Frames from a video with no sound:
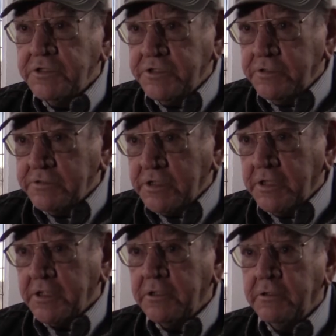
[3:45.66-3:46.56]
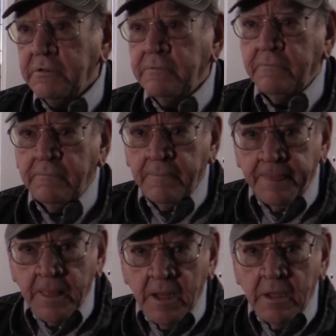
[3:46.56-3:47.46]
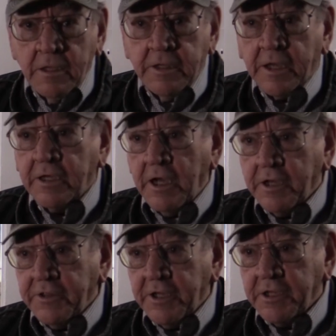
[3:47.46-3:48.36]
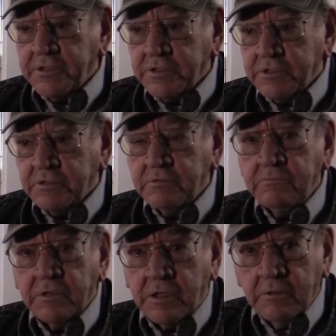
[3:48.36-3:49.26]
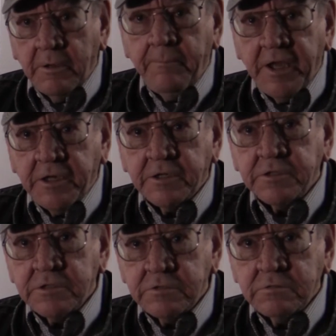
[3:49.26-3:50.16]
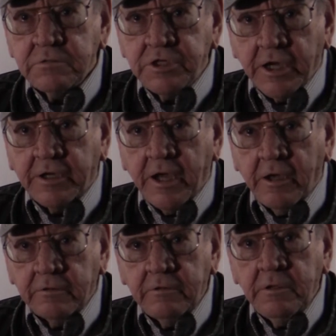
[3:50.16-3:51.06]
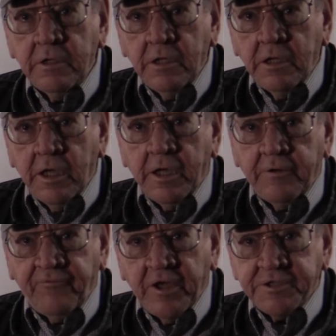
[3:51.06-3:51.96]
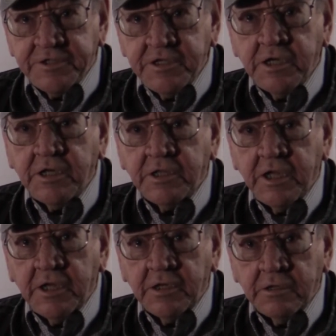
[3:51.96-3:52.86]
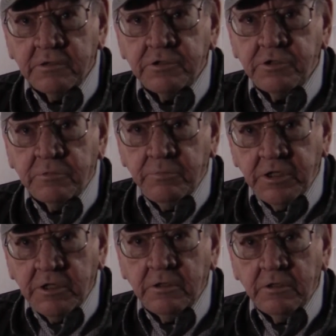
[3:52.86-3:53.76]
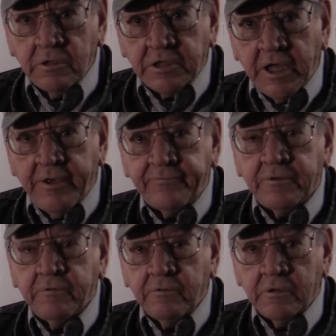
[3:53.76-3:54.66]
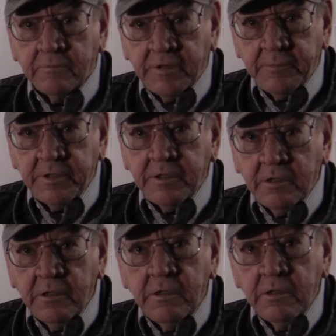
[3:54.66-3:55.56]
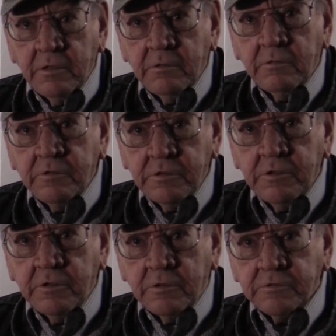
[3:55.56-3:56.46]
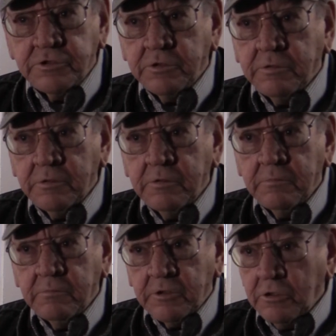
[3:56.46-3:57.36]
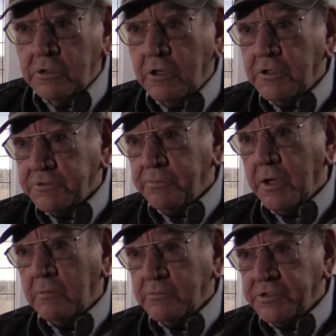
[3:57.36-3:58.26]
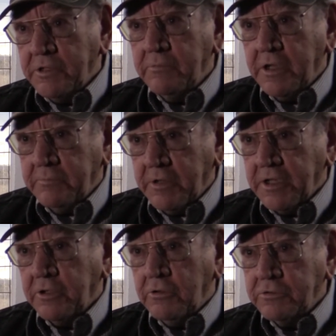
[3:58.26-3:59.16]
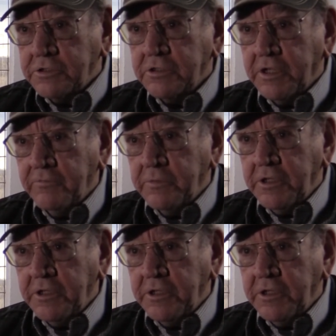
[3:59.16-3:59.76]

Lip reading: seals leaking, that kind of thing, just maintenance checkout. And if I'd see anything that should be looked after or maybe, could cause a problem or something, I'd make notes and give them to